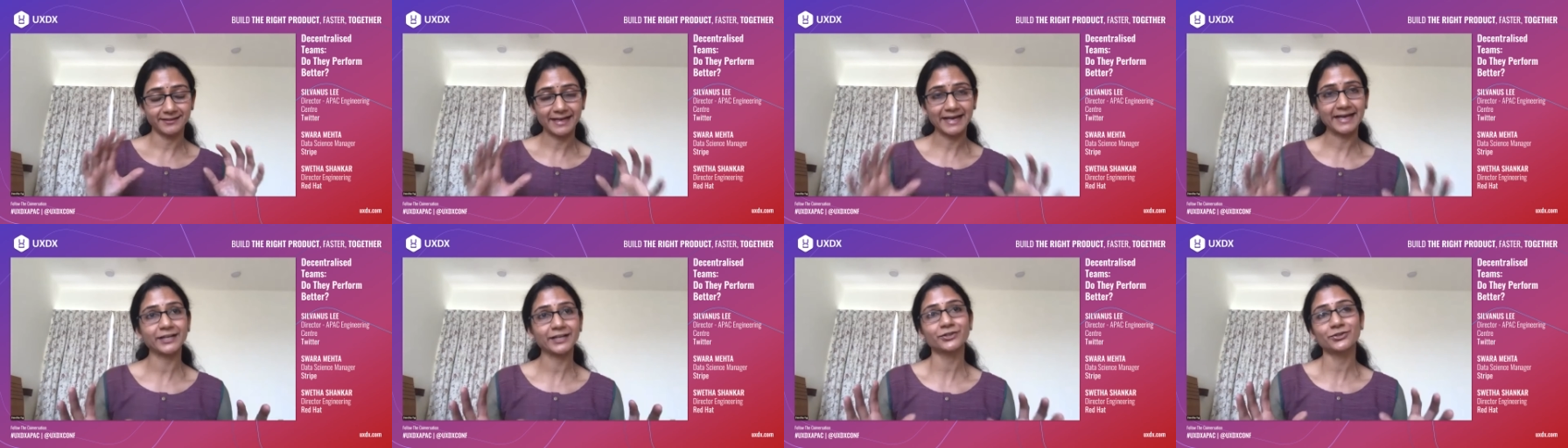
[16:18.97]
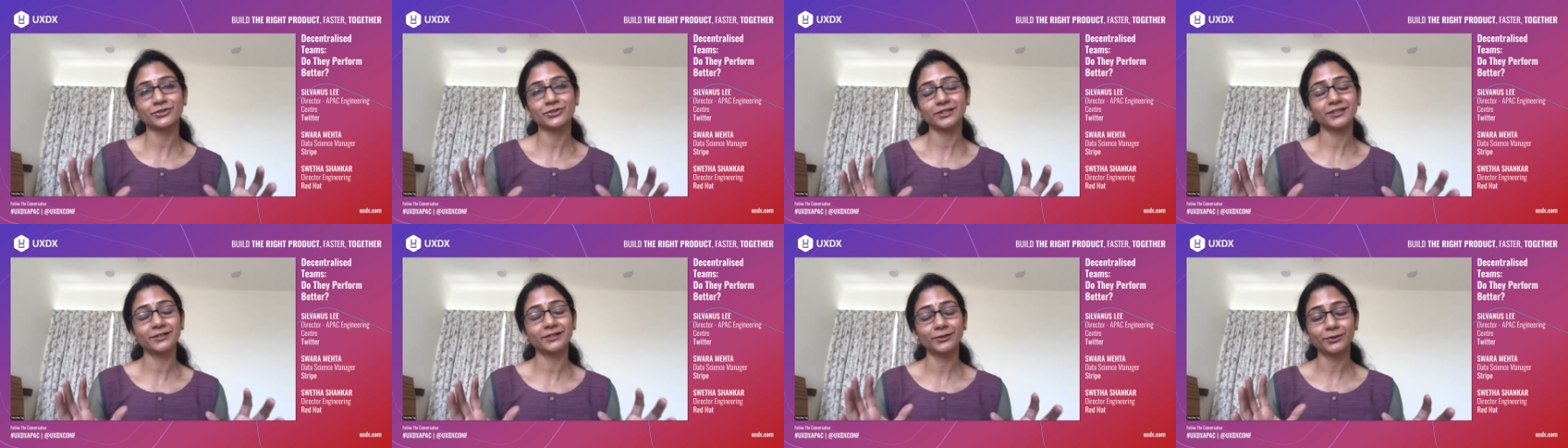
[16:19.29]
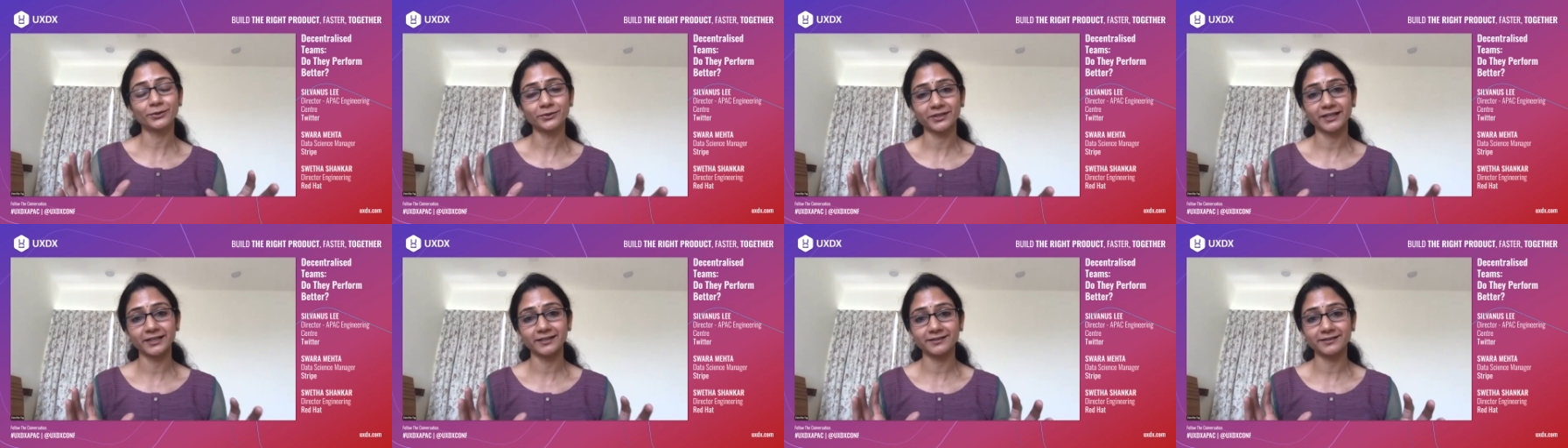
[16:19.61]
actually
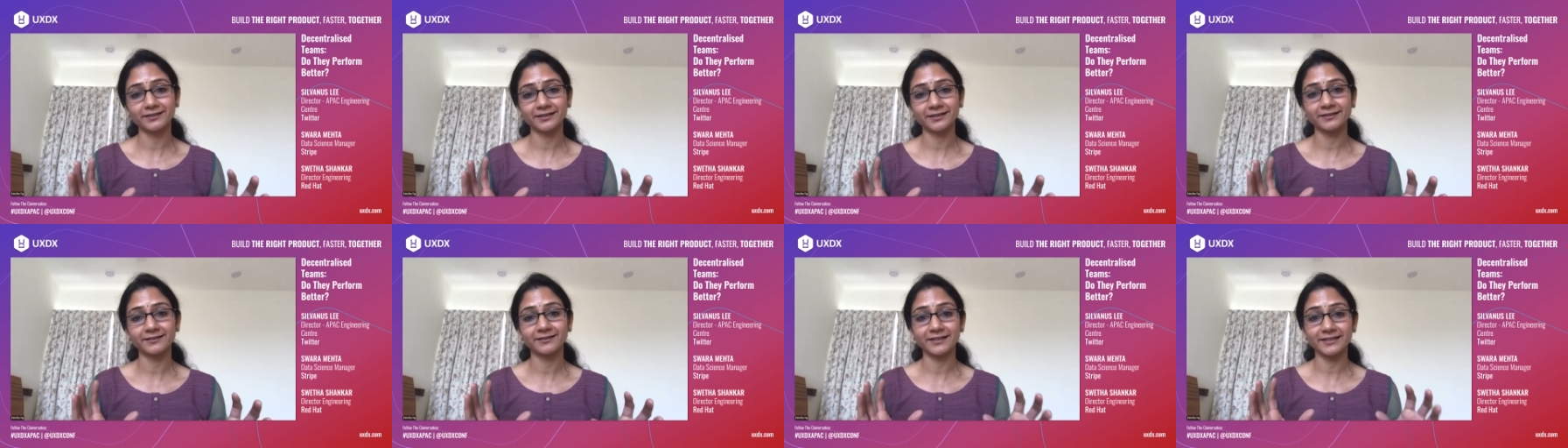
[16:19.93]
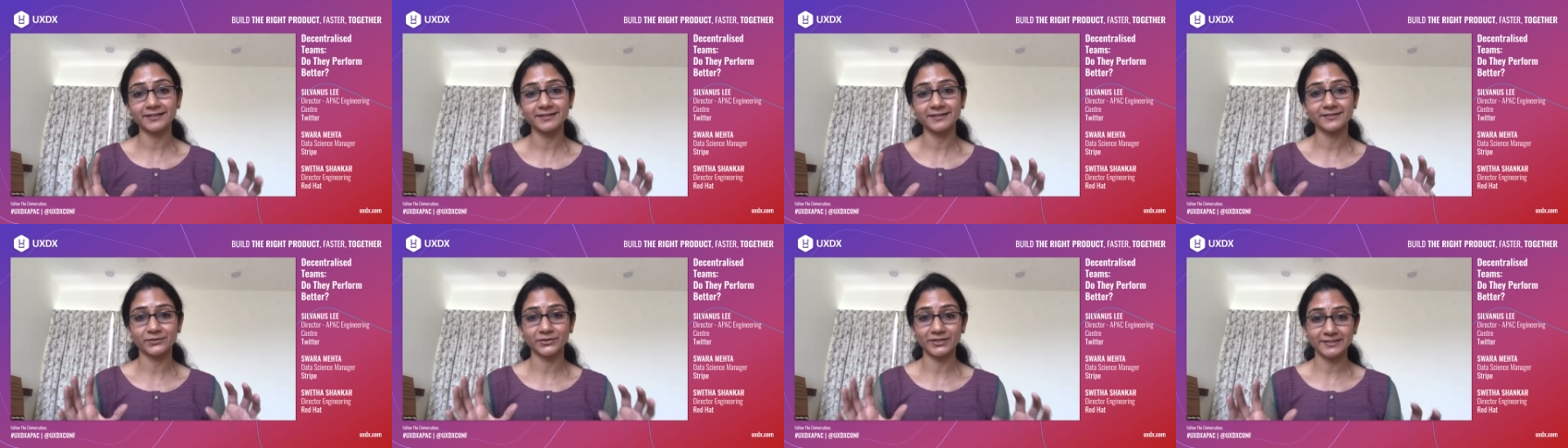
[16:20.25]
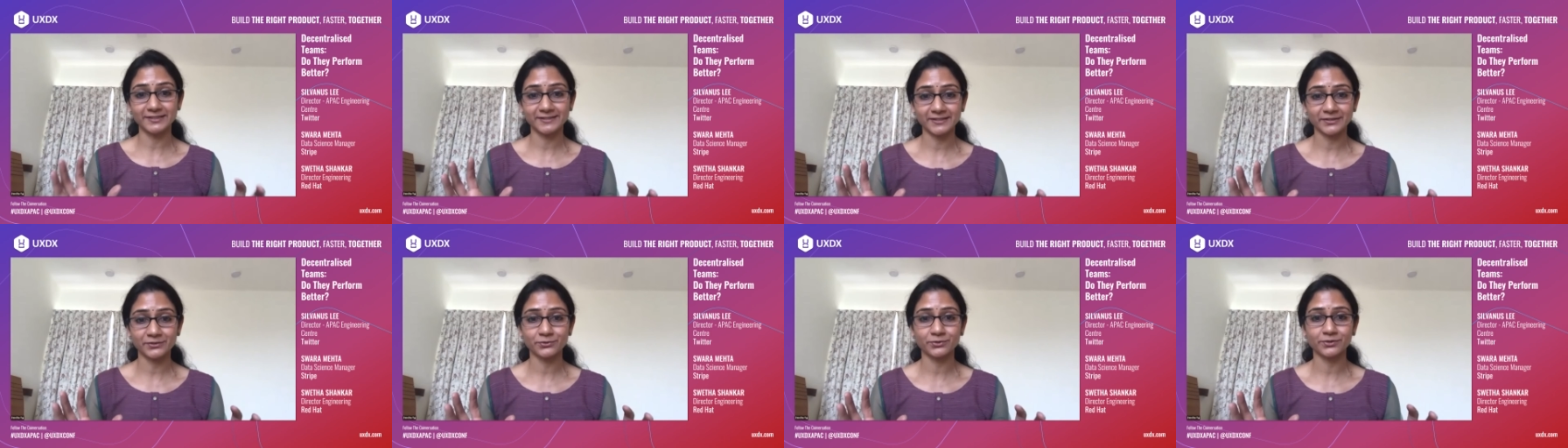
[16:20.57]
locating these
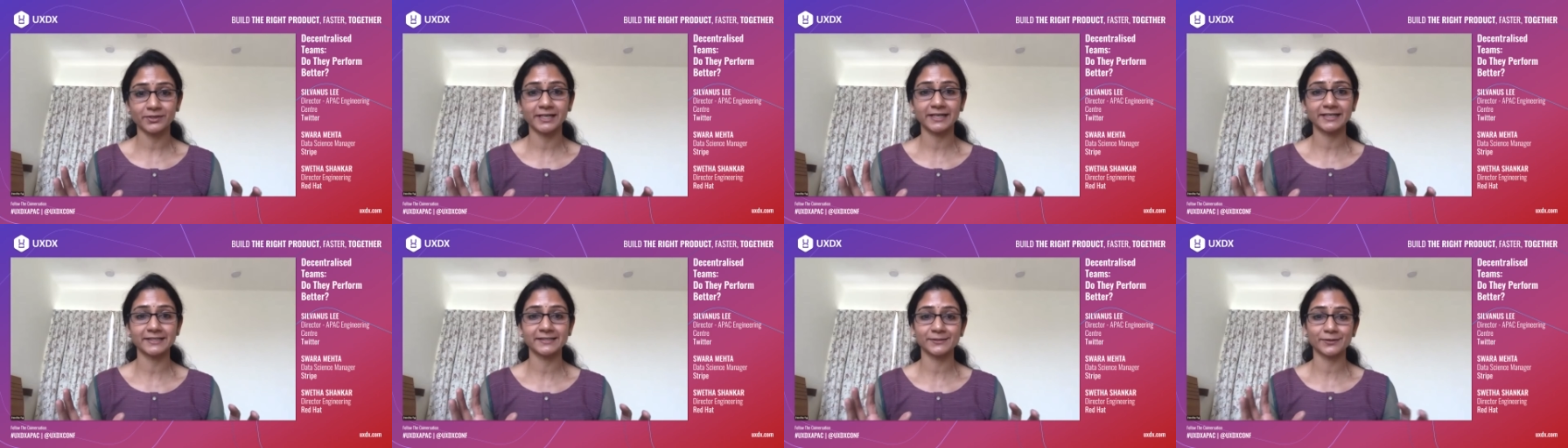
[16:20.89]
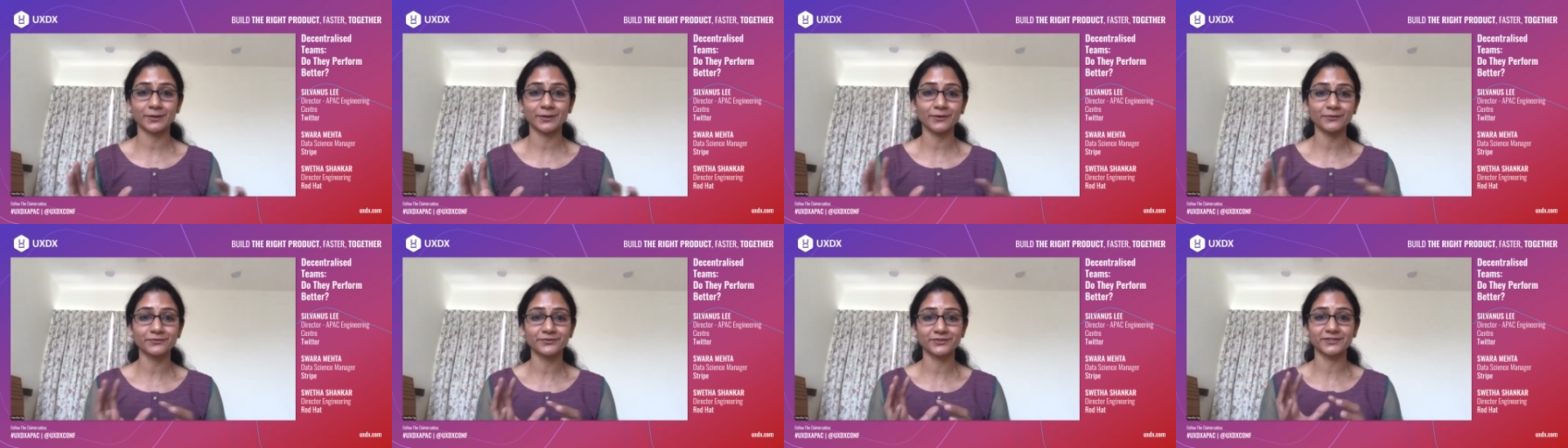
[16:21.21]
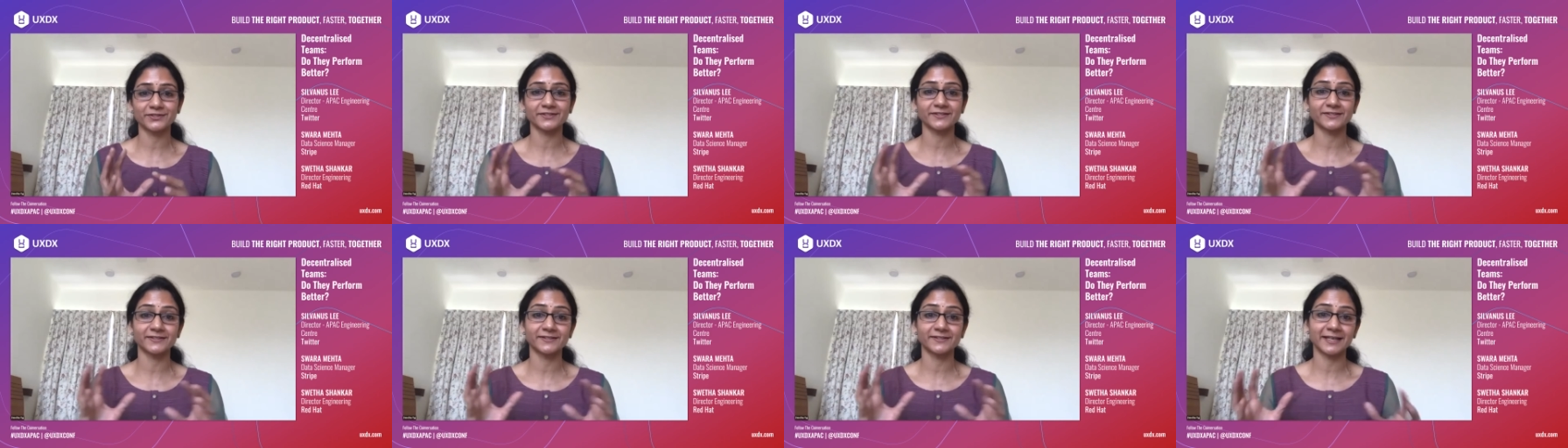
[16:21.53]
decentralized
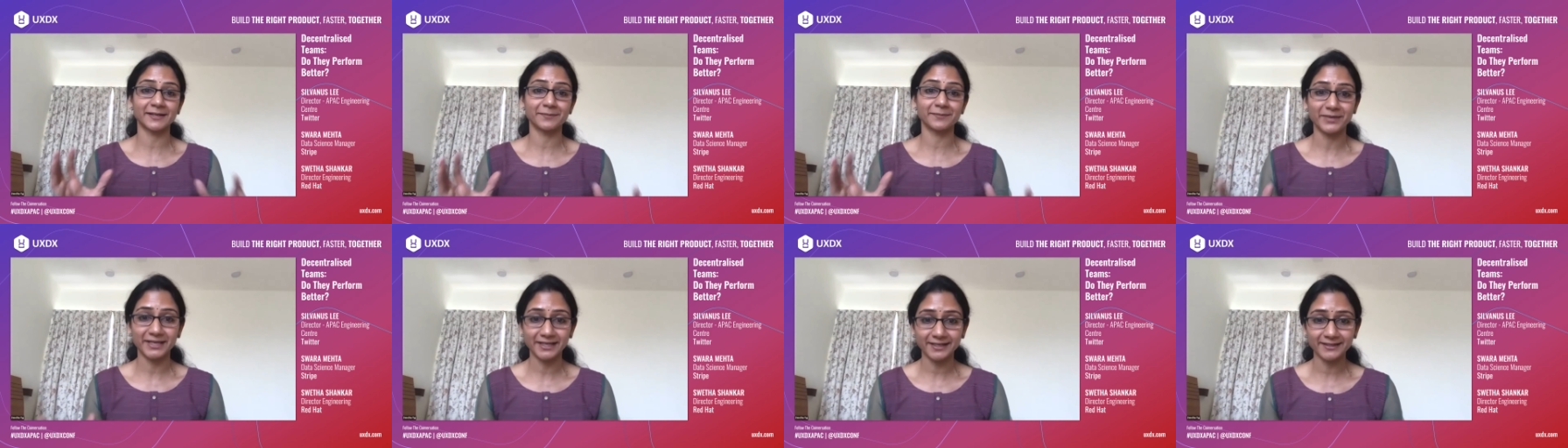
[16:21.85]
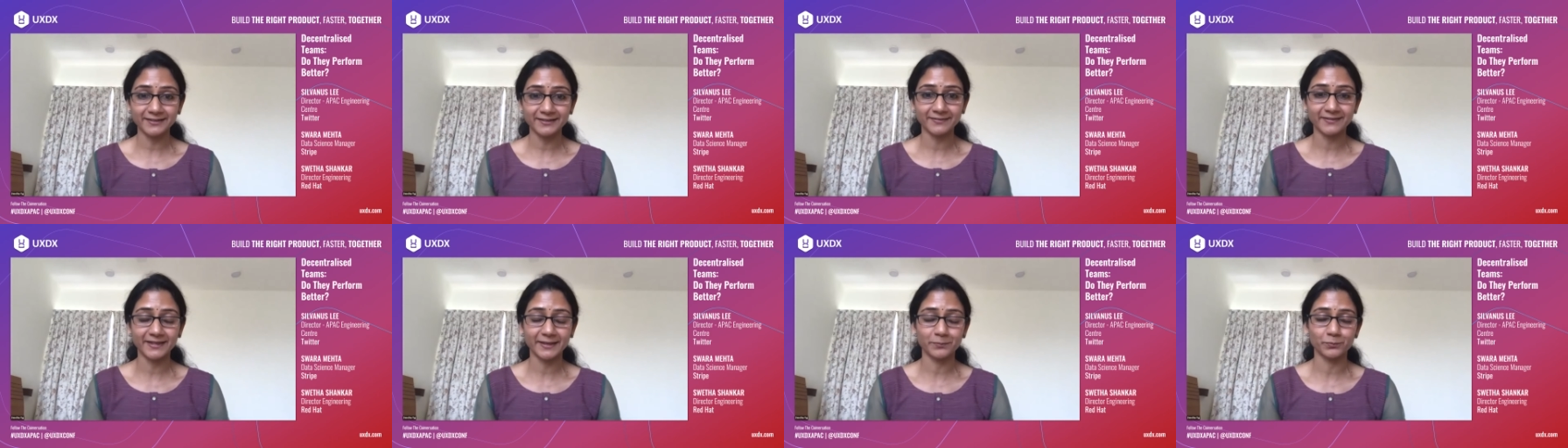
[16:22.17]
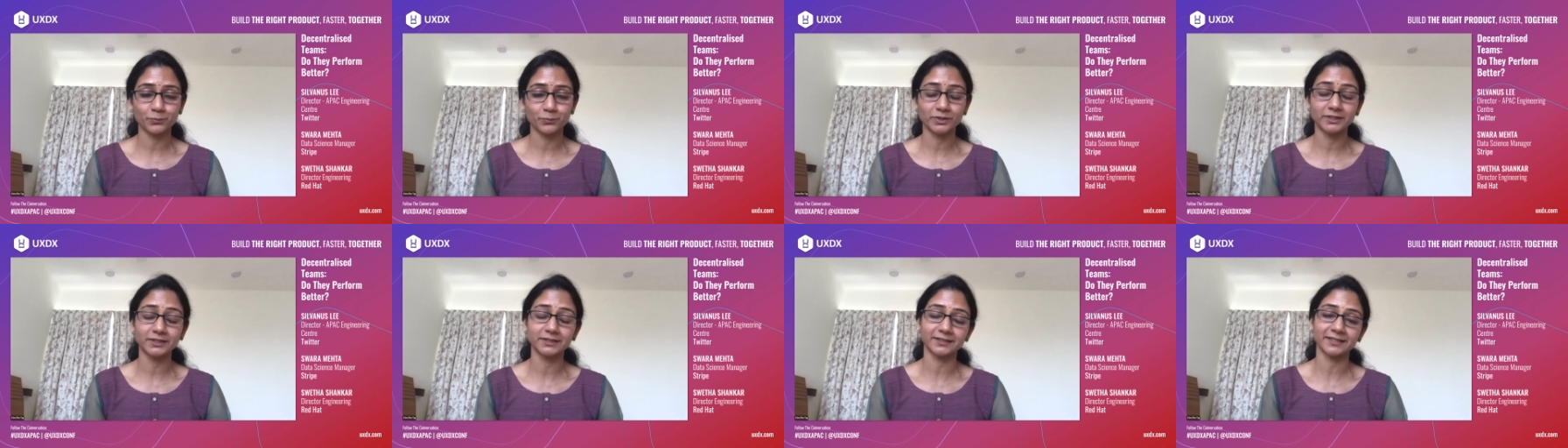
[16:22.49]
offices and making them
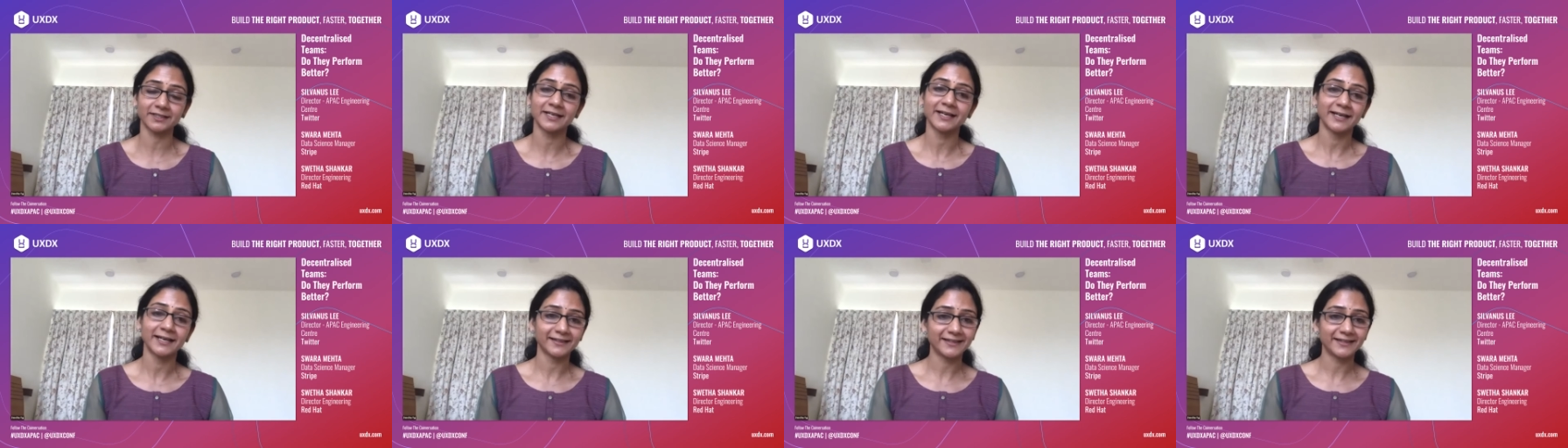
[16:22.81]
work?